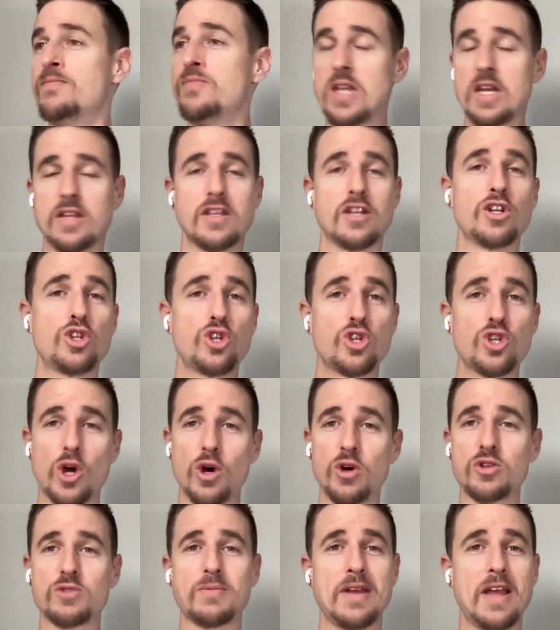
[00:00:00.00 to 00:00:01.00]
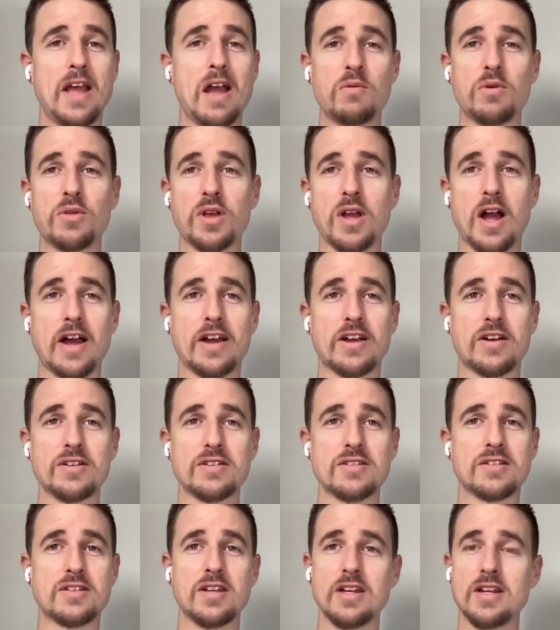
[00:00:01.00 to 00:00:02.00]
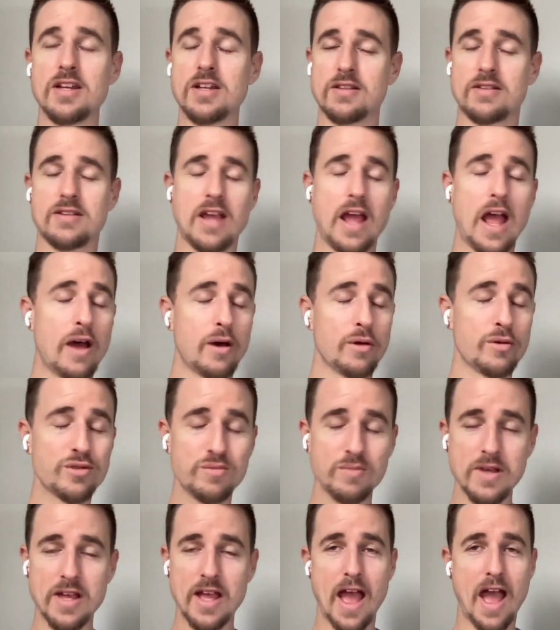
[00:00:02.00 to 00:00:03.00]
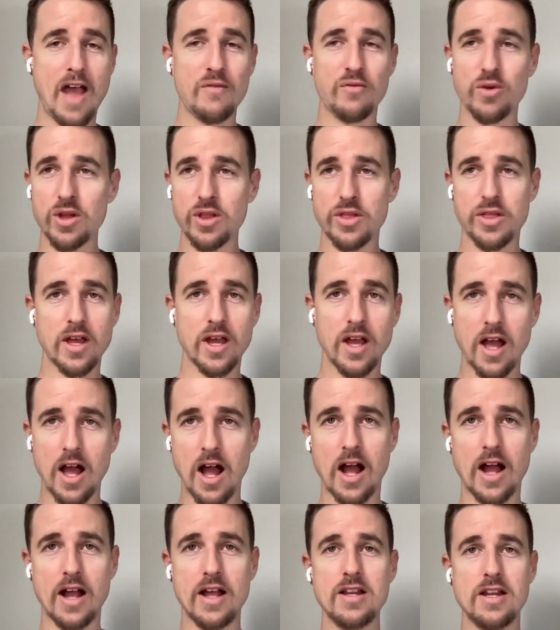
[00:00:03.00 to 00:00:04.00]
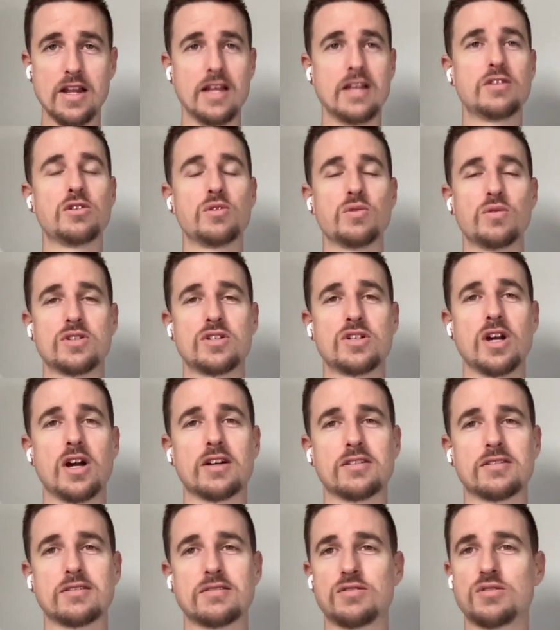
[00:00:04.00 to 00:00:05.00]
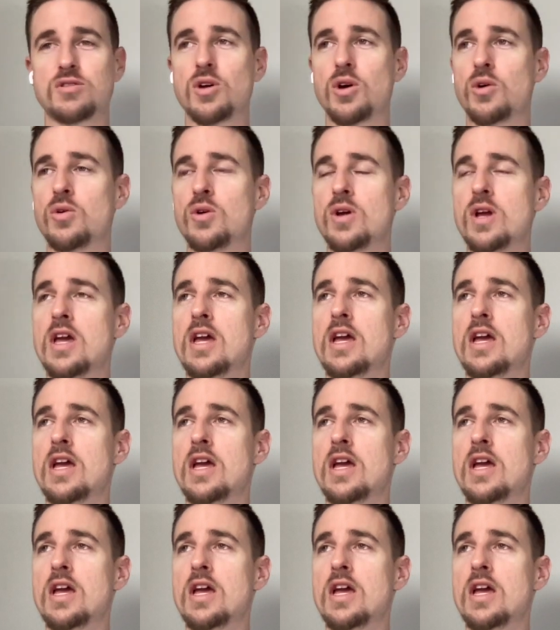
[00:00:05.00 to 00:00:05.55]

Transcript: and then it shows me everything I couldn't see and tells me everything I need to adjust. So,